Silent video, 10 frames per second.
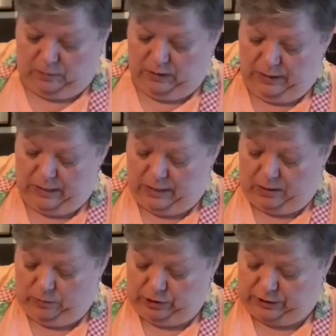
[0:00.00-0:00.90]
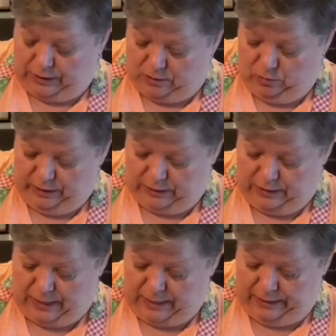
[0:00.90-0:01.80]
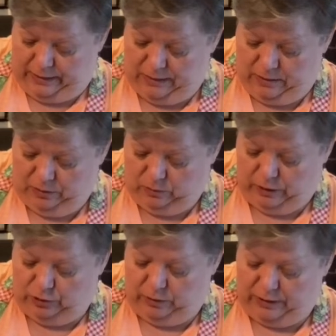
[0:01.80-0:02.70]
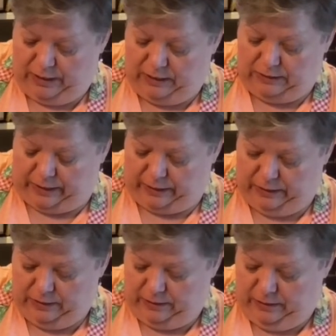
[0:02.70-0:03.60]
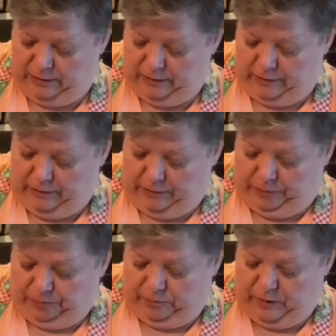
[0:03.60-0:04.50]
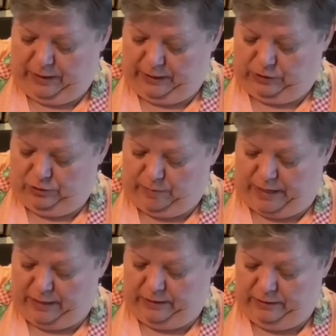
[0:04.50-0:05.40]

Now we just got to whisk that in, which will take a second, but not too bad.